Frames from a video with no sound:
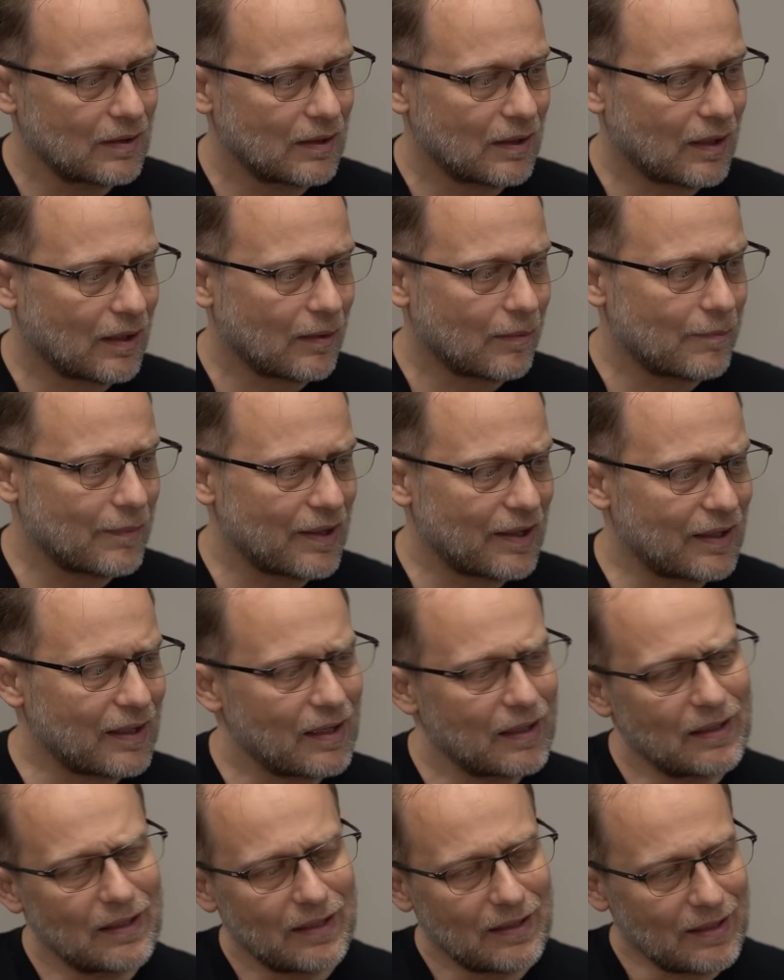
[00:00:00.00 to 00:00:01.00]

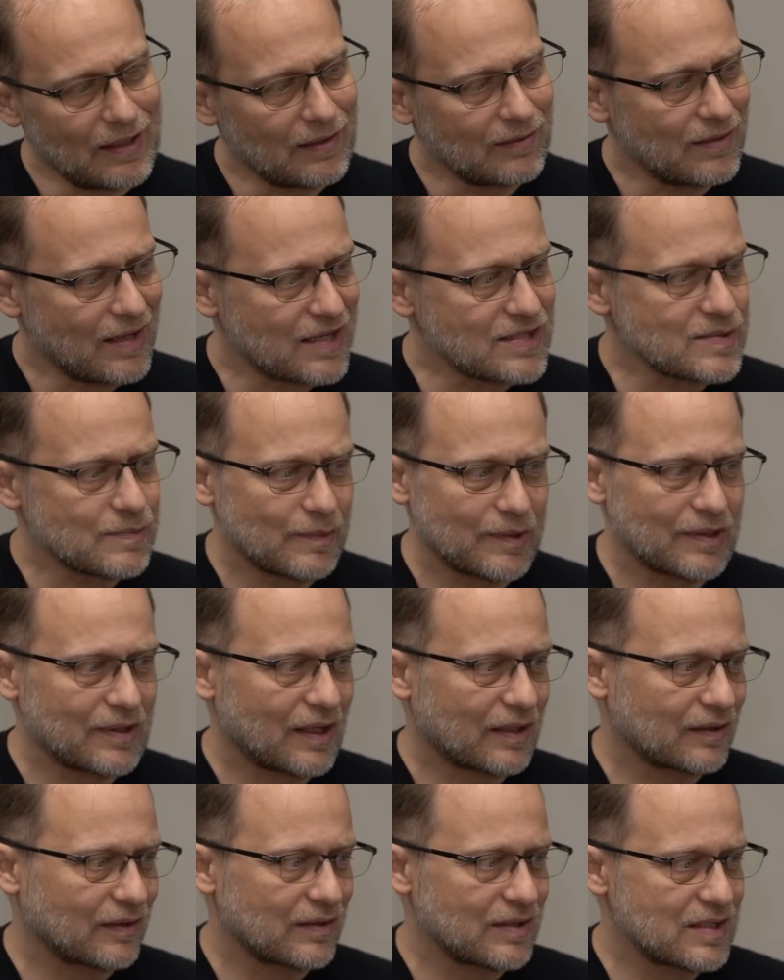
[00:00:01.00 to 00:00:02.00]
Last but
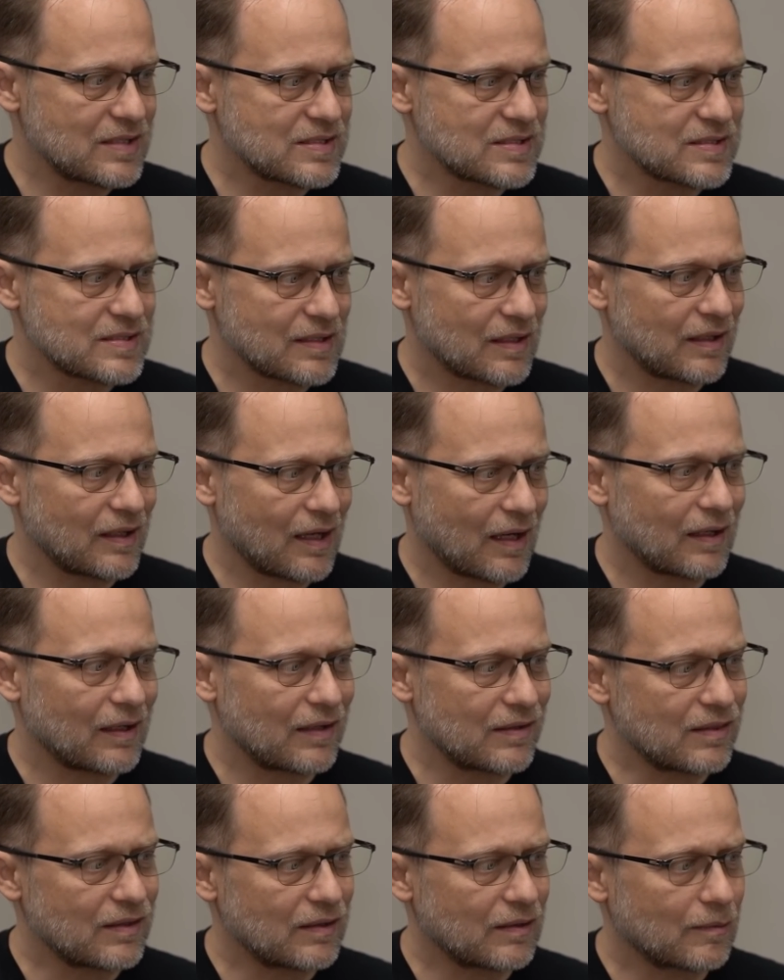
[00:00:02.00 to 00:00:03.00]
not least,
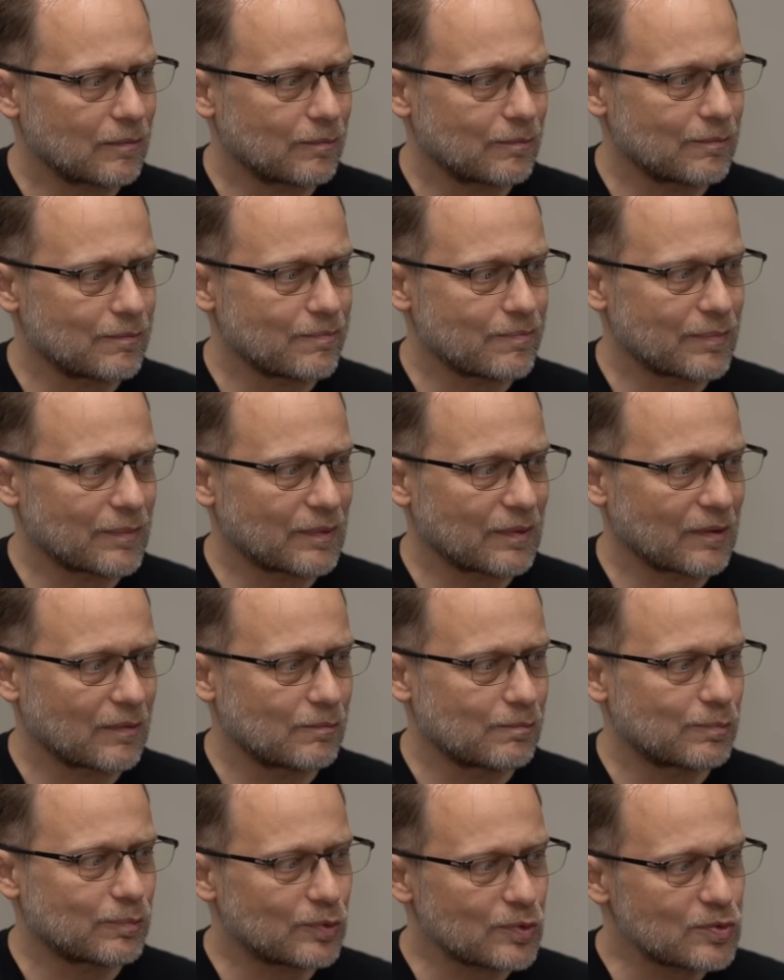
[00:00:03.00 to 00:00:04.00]
I think
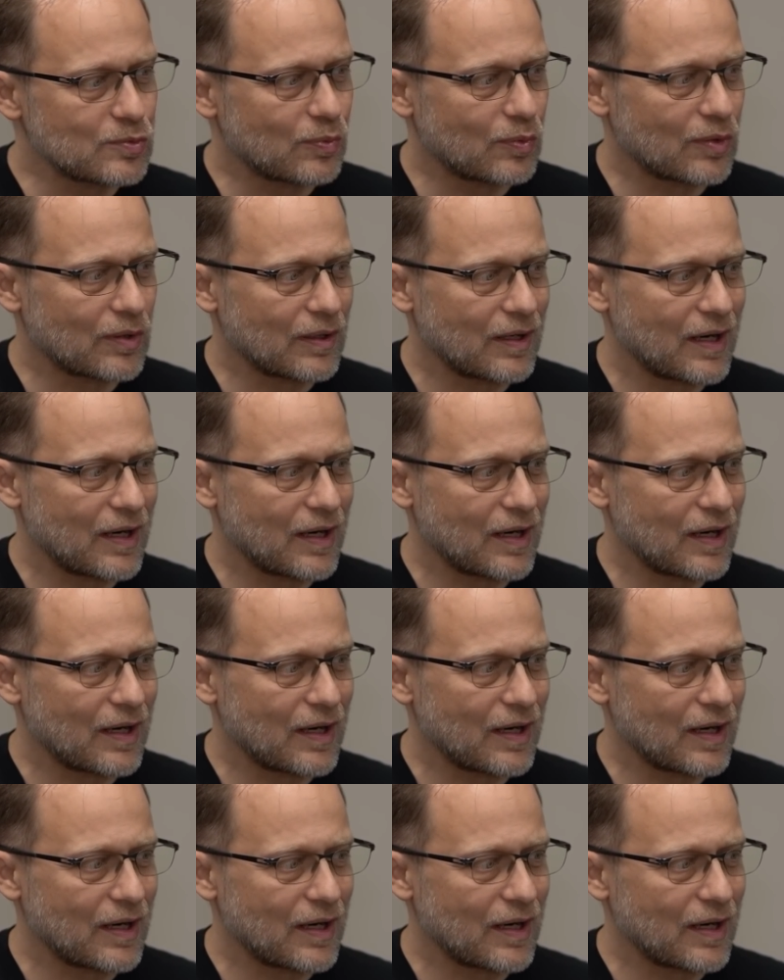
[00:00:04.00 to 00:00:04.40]
Brood War